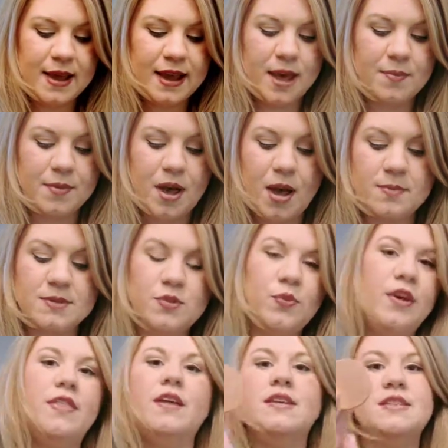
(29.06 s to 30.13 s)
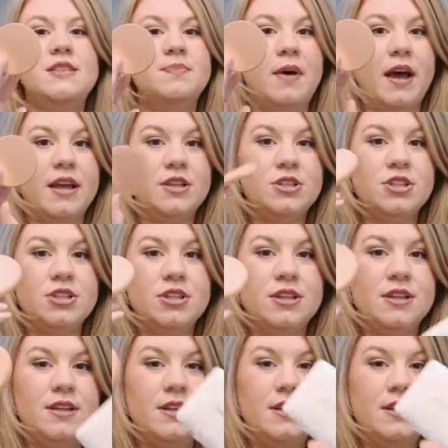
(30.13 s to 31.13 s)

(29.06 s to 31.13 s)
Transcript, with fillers: makeup comes with a sponge